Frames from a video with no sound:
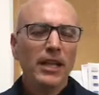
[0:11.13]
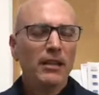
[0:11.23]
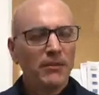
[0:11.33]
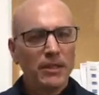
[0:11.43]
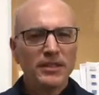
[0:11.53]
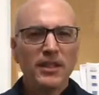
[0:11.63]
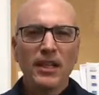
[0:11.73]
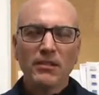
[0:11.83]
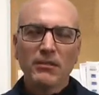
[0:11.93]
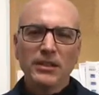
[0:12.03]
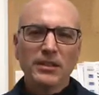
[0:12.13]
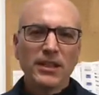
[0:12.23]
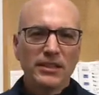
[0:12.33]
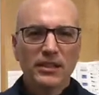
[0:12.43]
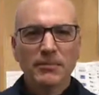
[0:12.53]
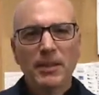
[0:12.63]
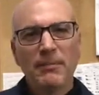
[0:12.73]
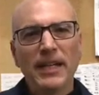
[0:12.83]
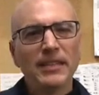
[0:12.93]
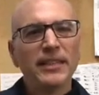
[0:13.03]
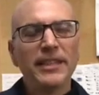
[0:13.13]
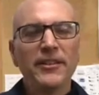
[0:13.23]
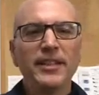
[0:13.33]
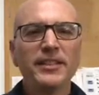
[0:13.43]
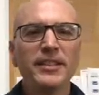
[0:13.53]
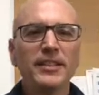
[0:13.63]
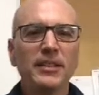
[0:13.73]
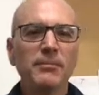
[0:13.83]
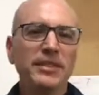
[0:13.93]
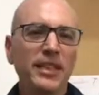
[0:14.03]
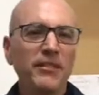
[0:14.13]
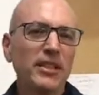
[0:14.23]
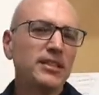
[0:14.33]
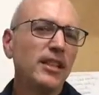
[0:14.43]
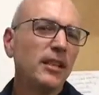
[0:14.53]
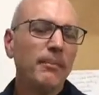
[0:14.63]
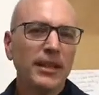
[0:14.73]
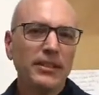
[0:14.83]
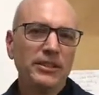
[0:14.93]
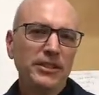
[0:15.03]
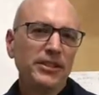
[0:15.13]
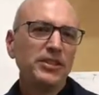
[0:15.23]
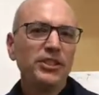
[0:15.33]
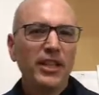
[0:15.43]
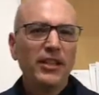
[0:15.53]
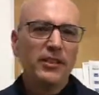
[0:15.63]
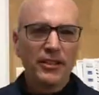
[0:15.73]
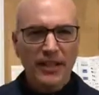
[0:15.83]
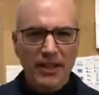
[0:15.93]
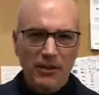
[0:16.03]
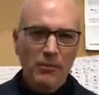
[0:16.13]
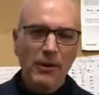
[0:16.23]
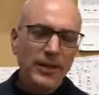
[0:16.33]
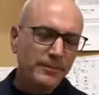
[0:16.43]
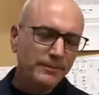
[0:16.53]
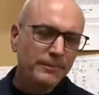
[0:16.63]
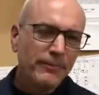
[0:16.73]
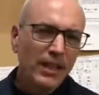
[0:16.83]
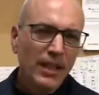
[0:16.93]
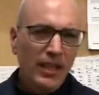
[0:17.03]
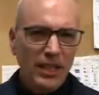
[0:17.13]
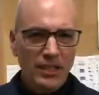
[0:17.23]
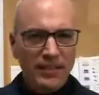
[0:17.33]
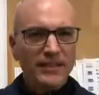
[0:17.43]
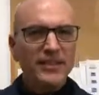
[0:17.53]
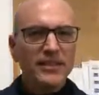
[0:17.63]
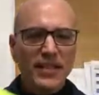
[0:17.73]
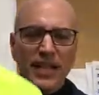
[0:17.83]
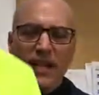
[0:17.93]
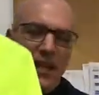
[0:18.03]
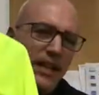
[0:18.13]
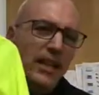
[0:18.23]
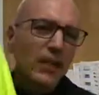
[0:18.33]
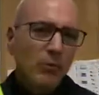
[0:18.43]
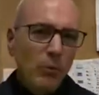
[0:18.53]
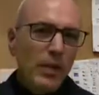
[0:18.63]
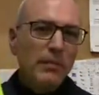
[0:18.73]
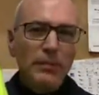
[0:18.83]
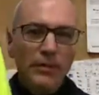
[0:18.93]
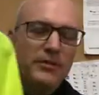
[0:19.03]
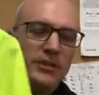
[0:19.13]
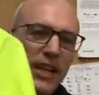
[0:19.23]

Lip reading: and we talked a little bit about the layering system. Today we're going to talk about your shell or your outerwear. This is a windproof